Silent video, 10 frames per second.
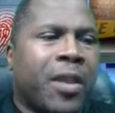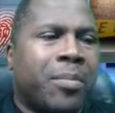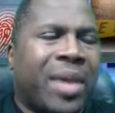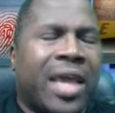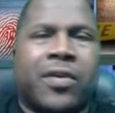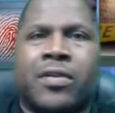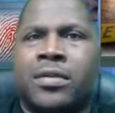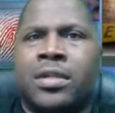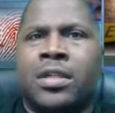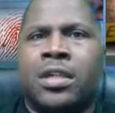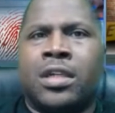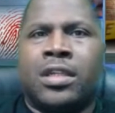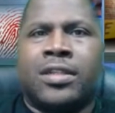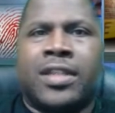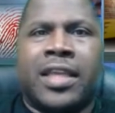better,
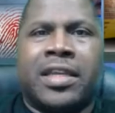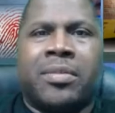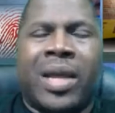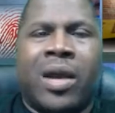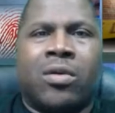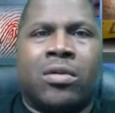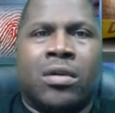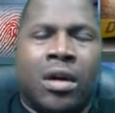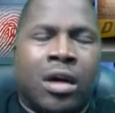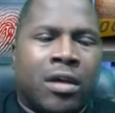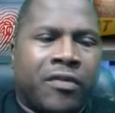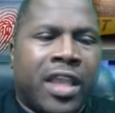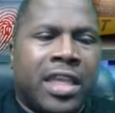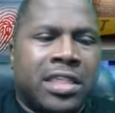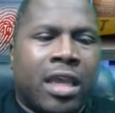to think about
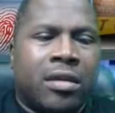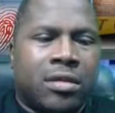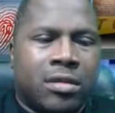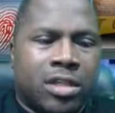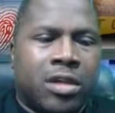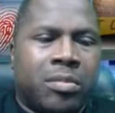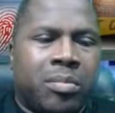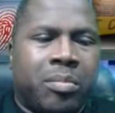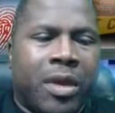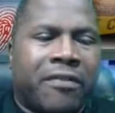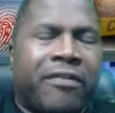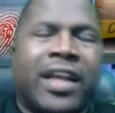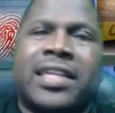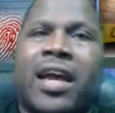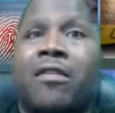things that should
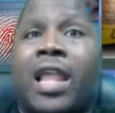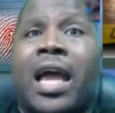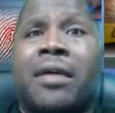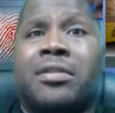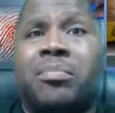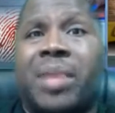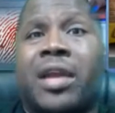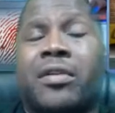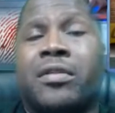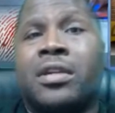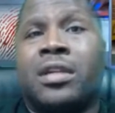affect our lives better.